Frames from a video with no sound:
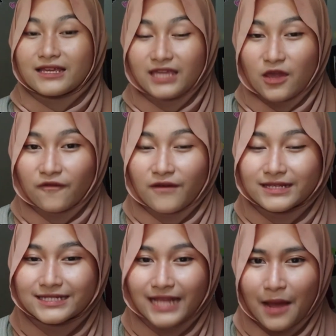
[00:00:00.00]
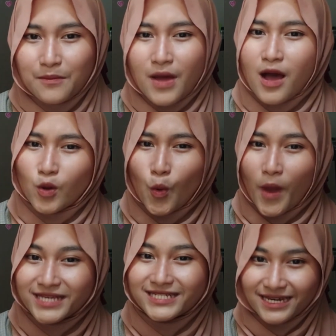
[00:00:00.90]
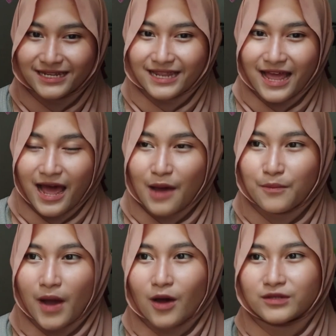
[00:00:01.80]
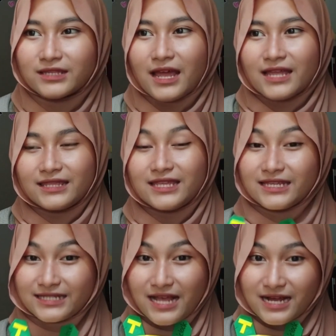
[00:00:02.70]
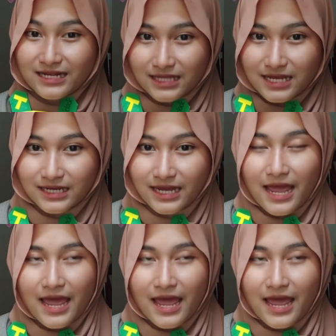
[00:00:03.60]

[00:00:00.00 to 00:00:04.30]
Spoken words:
give some question about this clock